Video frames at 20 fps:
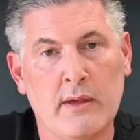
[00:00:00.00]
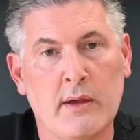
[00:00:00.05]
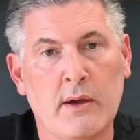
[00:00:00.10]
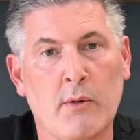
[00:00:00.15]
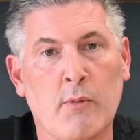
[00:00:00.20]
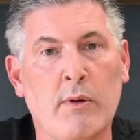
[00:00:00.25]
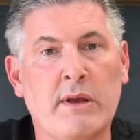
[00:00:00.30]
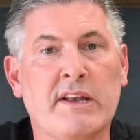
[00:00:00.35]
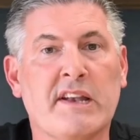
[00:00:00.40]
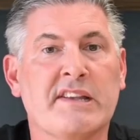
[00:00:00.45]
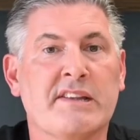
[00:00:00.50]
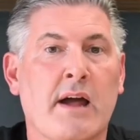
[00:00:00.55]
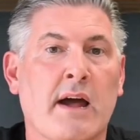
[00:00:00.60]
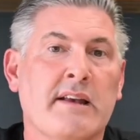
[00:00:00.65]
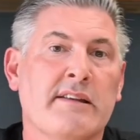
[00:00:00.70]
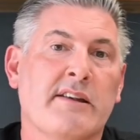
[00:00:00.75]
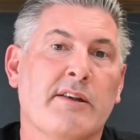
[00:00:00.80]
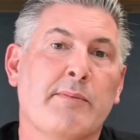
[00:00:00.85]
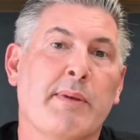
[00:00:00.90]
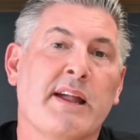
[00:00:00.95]
We decided
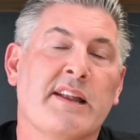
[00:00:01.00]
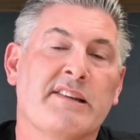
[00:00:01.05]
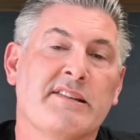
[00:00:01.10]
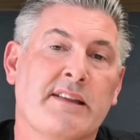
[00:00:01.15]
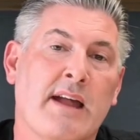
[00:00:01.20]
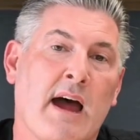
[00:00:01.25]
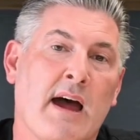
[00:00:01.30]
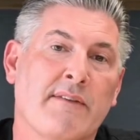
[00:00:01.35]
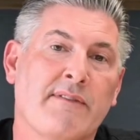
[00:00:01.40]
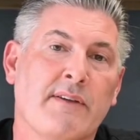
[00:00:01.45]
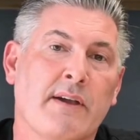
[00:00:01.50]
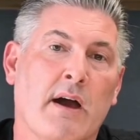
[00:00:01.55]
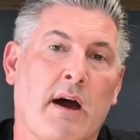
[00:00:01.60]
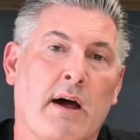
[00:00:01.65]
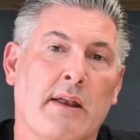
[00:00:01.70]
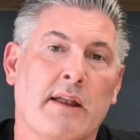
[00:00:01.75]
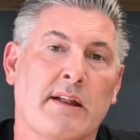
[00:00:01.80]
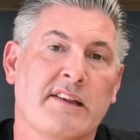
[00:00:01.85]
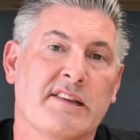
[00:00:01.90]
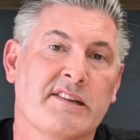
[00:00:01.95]
to base Daffy on
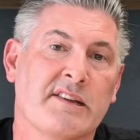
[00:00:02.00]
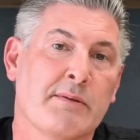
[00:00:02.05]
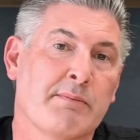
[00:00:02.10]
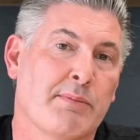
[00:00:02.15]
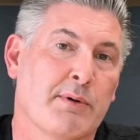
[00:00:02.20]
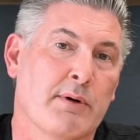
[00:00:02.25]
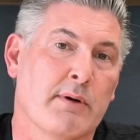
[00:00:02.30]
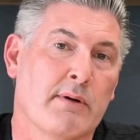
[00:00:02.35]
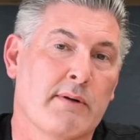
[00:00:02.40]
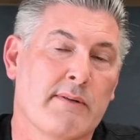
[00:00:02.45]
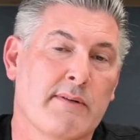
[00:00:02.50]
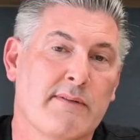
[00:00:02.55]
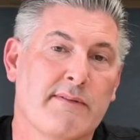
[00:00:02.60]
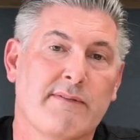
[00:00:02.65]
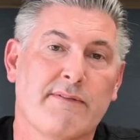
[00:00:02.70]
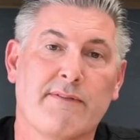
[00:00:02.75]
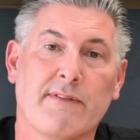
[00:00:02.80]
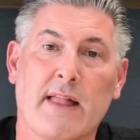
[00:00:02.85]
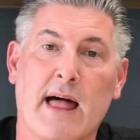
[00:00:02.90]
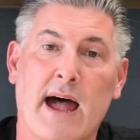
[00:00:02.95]
a simple,
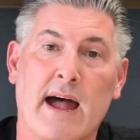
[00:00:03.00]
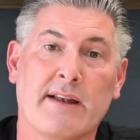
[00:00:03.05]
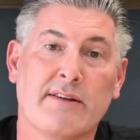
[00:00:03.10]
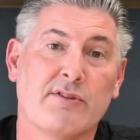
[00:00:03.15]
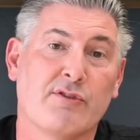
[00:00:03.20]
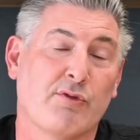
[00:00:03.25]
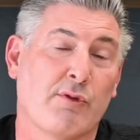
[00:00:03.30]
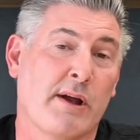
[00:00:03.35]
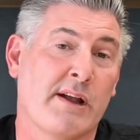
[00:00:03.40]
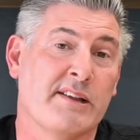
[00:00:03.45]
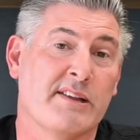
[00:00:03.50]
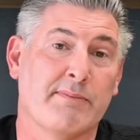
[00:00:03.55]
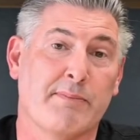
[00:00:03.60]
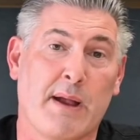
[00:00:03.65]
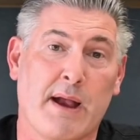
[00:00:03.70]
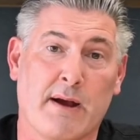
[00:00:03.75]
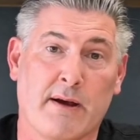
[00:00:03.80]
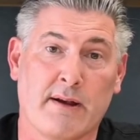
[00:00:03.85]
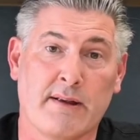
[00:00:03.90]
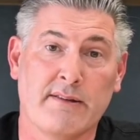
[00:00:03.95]
flat,
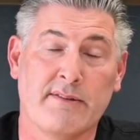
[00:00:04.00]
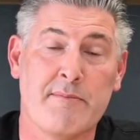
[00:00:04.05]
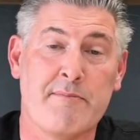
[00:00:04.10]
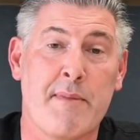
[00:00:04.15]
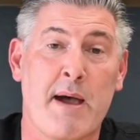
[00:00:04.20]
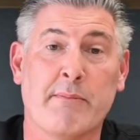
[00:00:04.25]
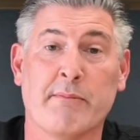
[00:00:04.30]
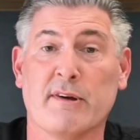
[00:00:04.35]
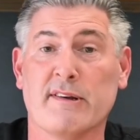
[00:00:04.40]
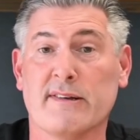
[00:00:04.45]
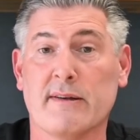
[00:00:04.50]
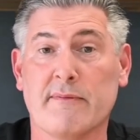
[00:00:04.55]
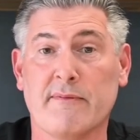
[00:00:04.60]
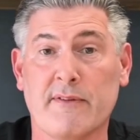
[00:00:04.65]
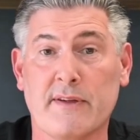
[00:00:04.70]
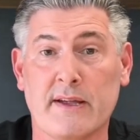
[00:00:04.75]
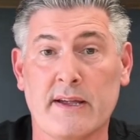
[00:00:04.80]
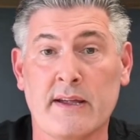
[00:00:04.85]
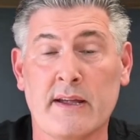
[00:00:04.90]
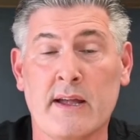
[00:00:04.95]
transparent membership
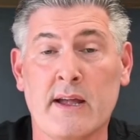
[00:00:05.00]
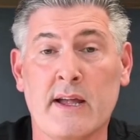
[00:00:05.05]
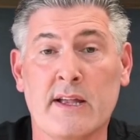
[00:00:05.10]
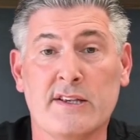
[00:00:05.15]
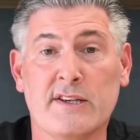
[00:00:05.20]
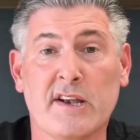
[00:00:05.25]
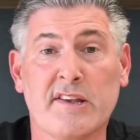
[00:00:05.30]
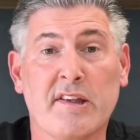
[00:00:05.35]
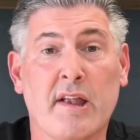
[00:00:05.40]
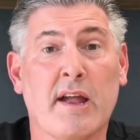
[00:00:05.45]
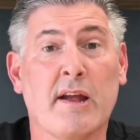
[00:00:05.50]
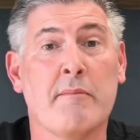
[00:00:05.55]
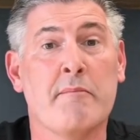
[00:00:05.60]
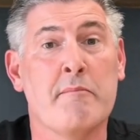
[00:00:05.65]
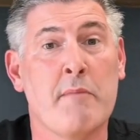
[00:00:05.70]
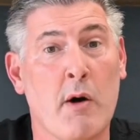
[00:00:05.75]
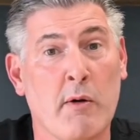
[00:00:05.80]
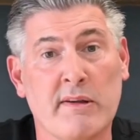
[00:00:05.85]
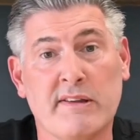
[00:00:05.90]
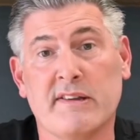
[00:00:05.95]
fee, just like
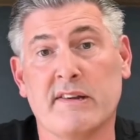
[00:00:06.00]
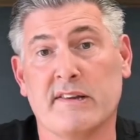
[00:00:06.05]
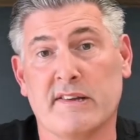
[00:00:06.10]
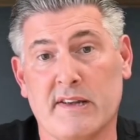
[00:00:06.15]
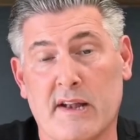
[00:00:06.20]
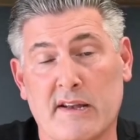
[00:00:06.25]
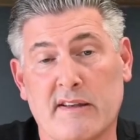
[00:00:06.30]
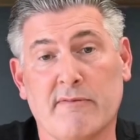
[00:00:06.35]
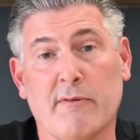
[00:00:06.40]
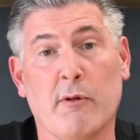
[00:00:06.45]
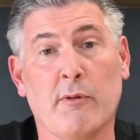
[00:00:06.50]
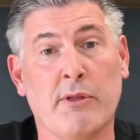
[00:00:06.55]
most successful